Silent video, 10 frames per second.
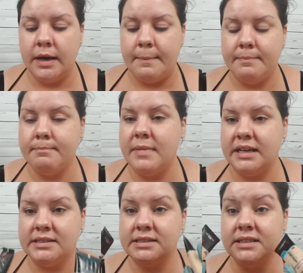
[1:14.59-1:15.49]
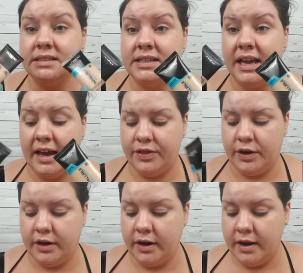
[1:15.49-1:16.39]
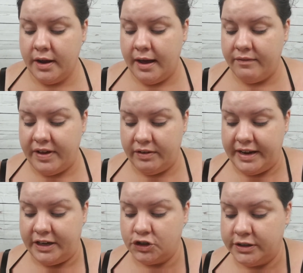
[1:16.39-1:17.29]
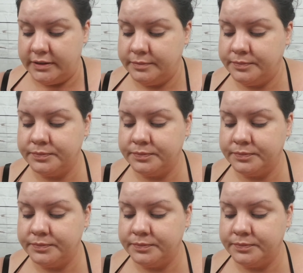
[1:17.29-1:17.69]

mixed together foundation.